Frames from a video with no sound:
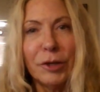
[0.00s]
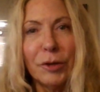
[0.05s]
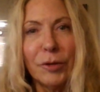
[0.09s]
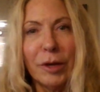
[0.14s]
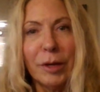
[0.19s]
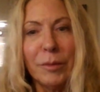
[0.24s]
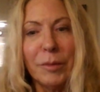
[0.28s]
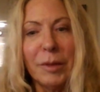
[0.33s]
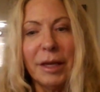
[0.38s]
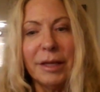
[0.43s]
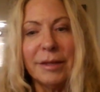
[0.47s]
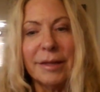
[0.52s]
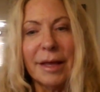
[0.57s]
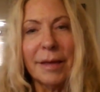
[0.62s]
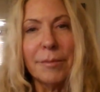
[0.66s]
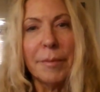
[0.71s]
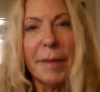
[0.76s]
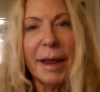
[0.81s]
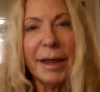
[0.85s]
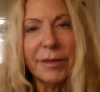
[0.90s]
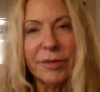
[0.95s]
You know what I mean?
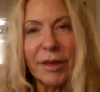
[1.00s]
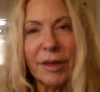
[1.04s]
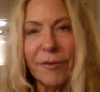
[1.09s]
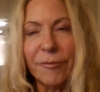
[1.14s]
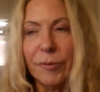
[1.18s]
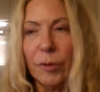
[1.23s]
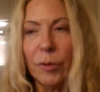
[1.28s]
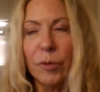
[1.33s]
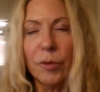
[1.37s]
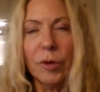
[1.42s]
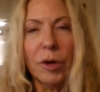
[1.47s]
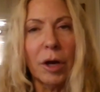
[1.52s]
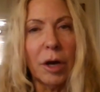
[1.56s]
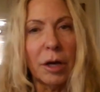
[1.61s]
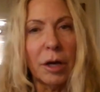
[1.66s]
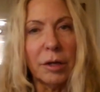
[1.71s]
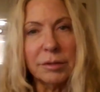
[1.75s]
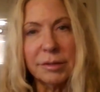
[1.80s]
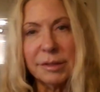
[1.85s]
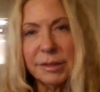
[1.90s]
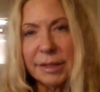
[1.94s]
That make that phone
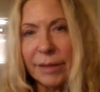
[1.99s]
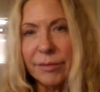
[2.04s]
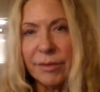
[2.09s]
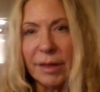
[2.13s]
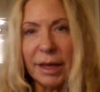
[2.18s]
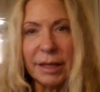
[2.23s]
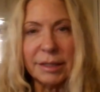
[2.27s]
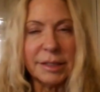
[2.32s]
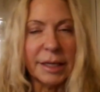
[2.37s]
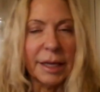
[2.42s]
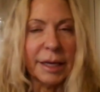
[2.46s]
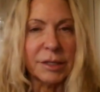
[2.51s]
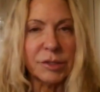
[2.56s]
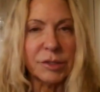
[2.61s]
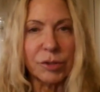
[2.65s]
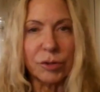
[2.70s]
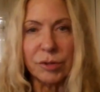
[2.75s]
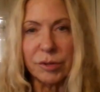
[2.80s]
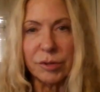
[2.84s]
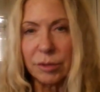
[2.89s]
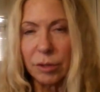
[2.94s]
call, send that
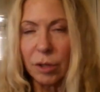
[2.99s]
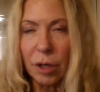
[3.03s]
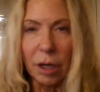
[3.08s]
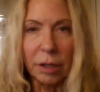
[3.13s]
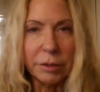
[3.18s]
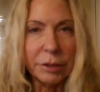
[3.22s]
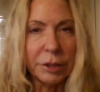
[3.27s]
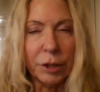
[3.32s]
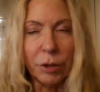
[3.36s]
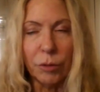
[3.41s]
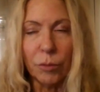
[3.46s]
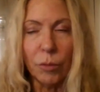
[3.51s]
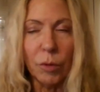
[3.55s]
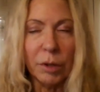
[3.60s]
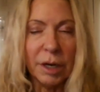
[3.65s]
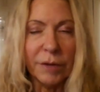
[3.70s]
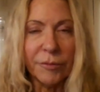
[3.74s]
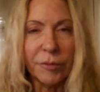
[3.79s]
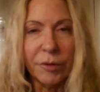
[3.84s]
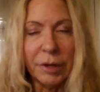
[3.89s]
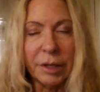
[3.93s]
text, or call, you know,
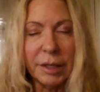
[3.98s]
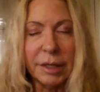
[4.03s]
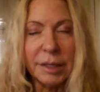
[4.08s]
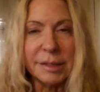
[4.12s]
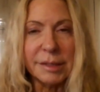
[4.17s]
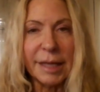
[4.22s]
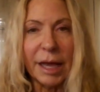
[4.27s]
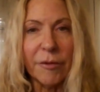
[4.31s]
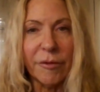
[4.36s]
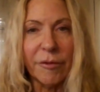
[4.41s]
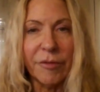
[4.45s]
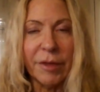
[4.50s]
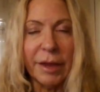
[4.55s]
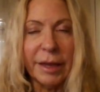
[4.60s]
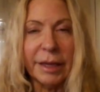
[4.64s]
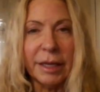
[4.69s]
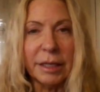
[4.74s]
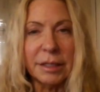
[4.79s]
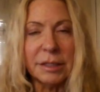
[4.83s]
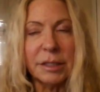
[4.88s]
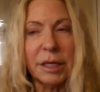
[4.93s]
whatever it is, however they
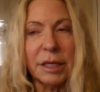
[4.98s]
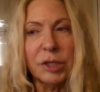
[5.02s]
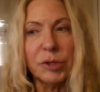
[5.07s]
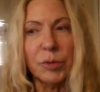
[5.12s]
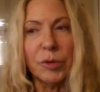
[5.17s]
get in